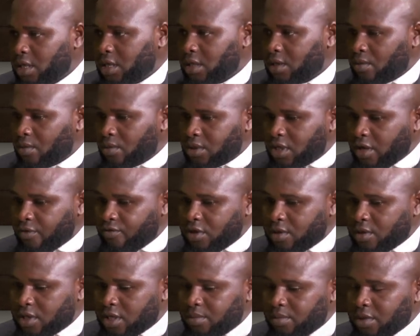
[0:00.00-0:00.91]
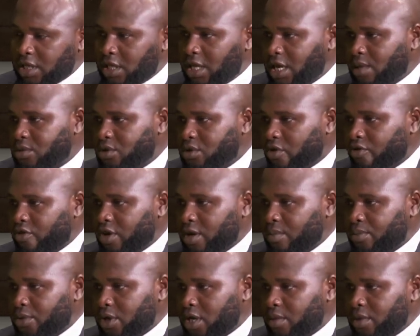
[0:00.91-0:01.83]
There will definitely be terms of
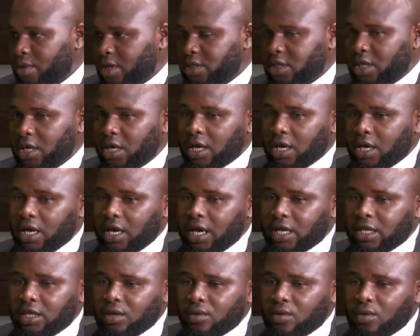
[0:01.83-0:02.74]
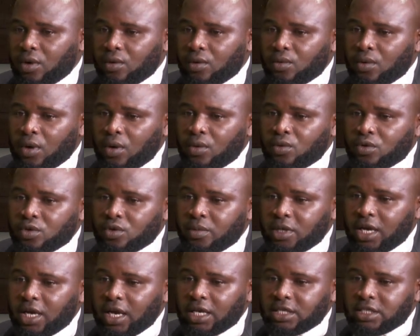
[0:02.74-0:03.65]
employment. I think what we would
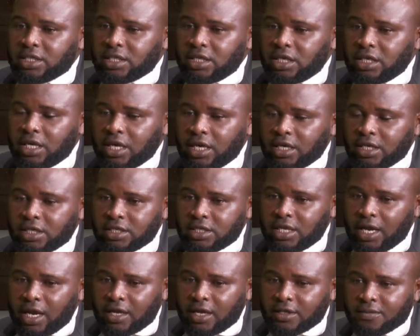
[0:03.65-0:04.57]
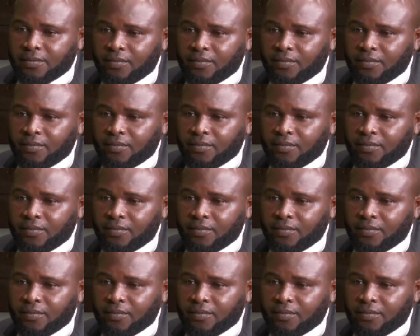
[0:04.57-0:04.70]
be asking here is that